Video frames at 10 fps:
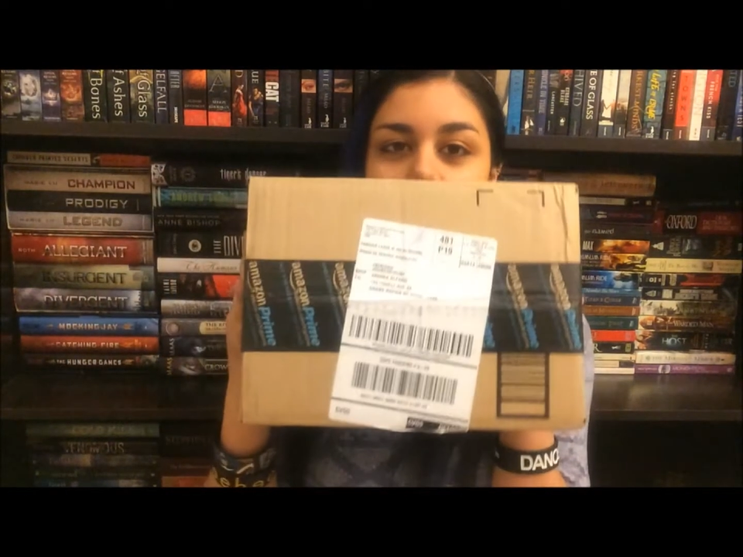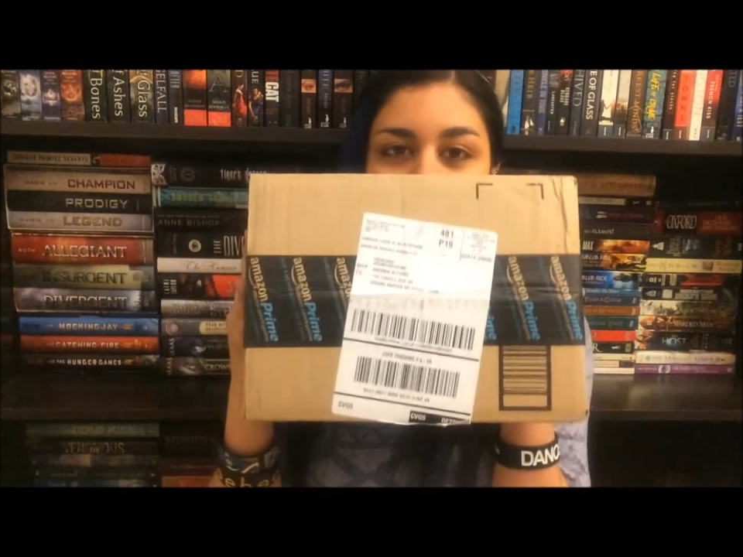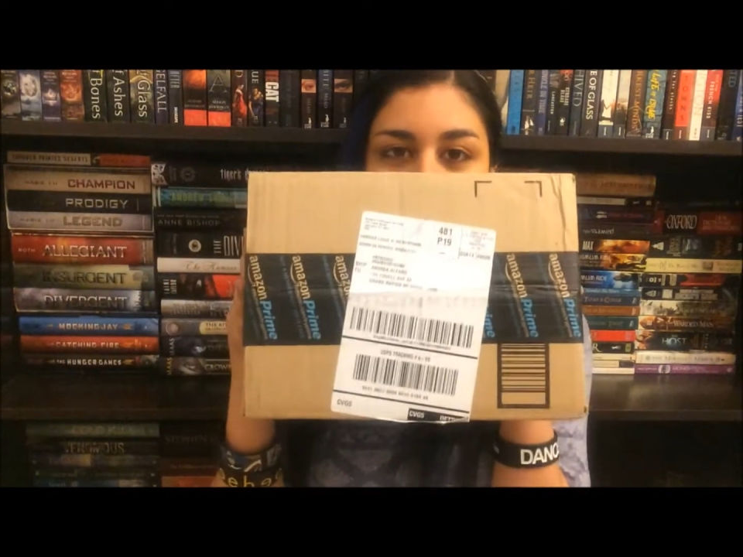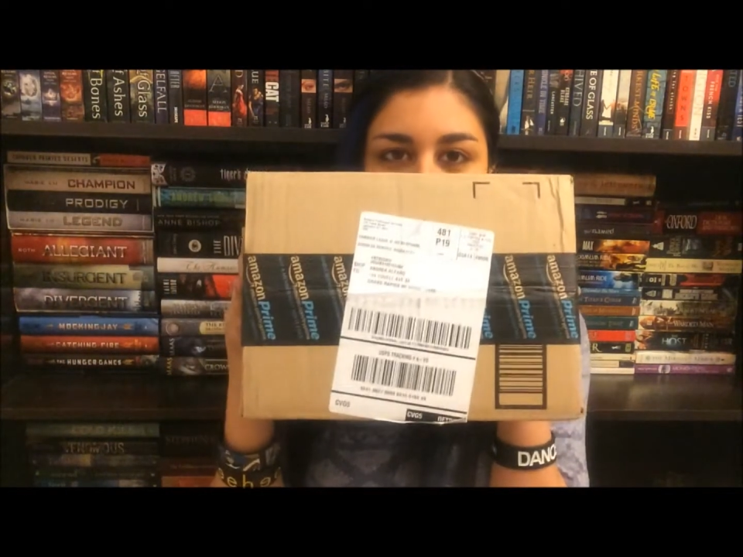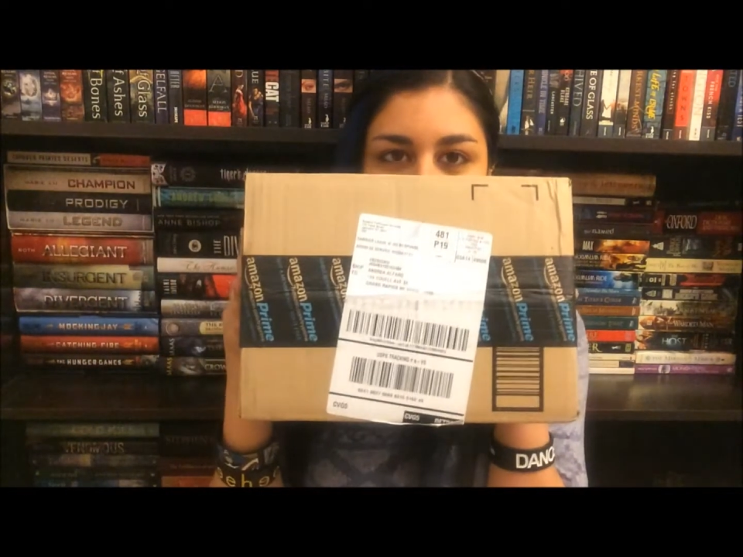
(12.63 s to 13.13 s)

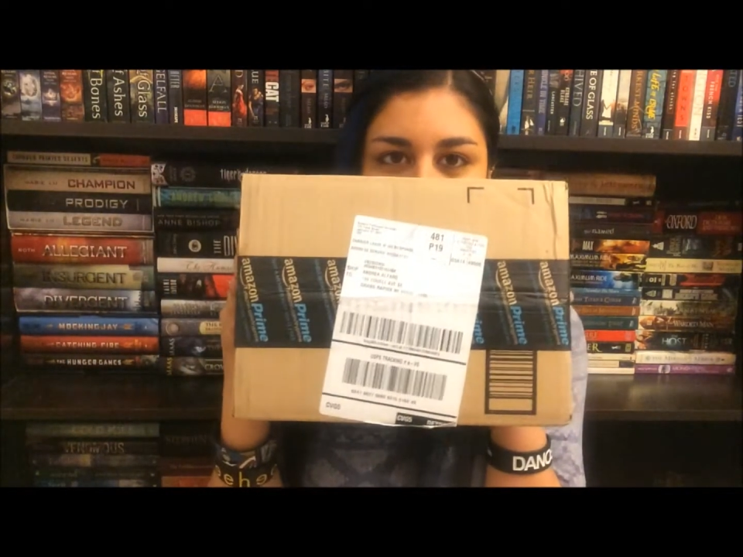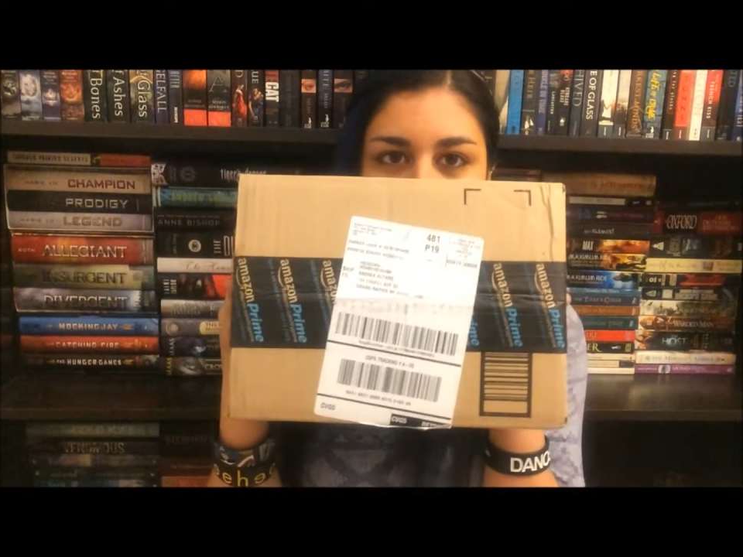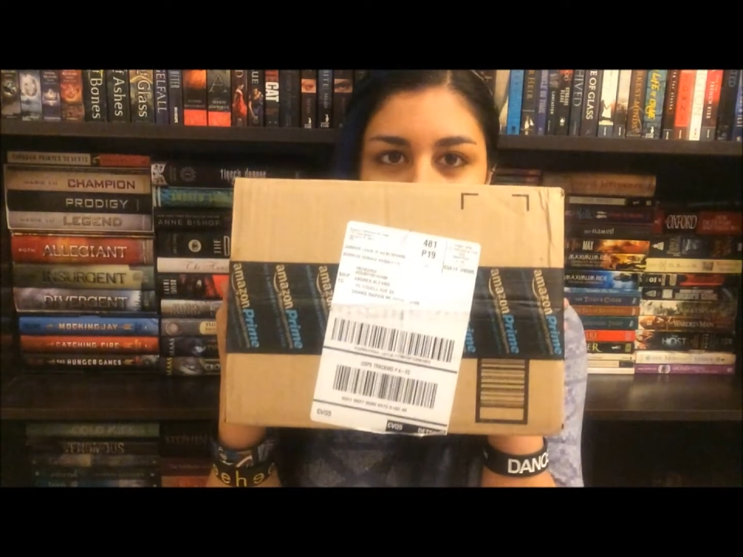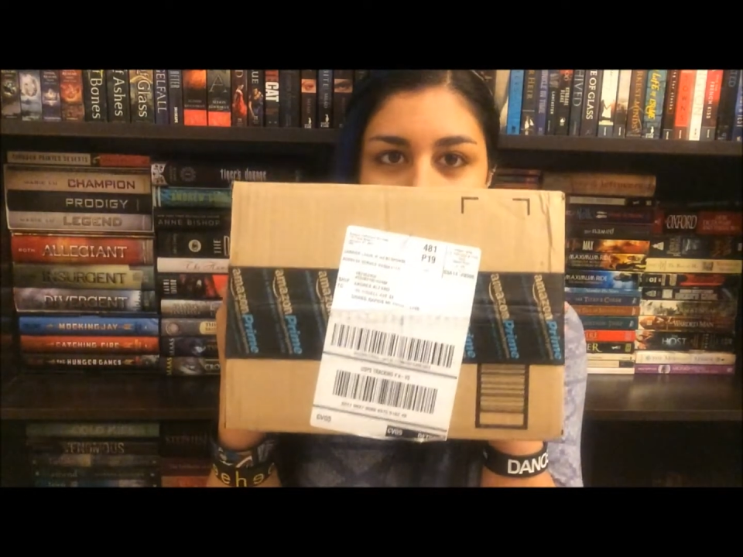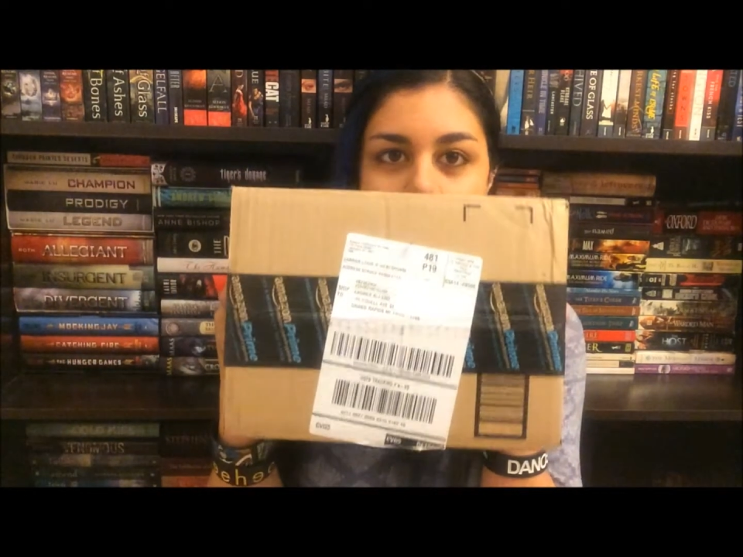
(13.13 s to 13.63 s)

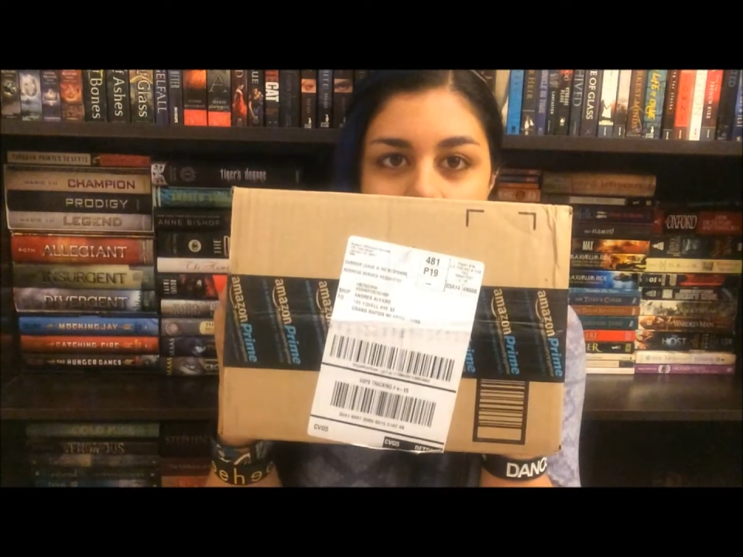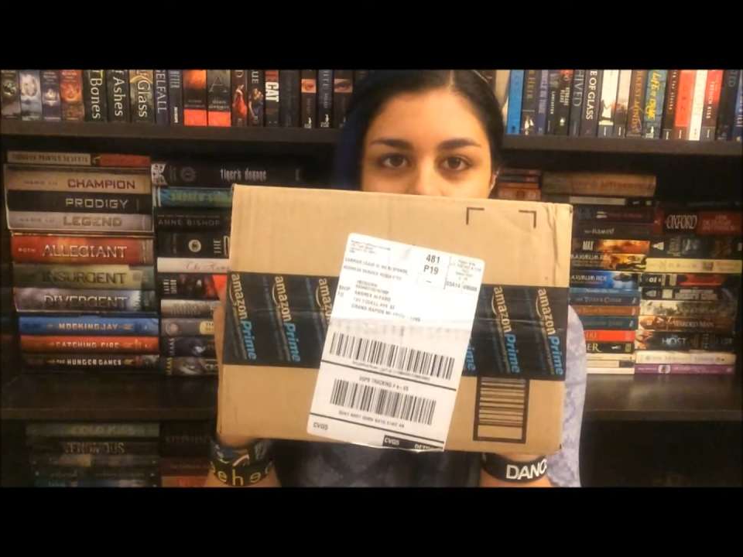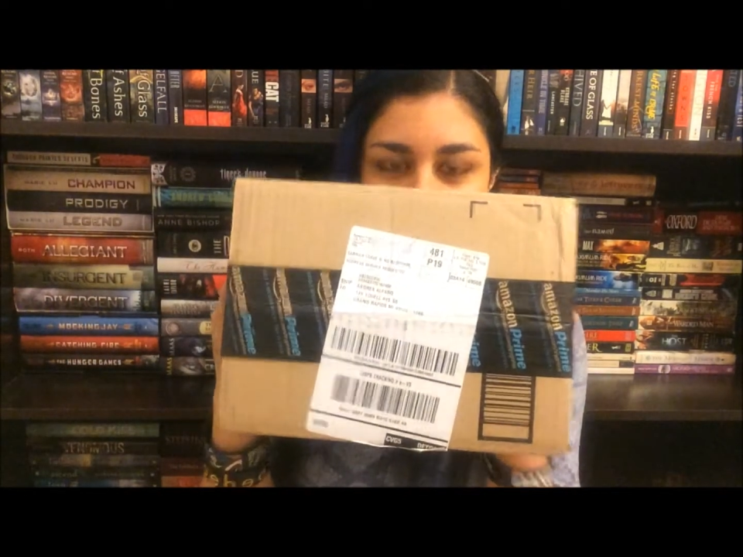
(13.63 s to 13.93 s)
Amazon.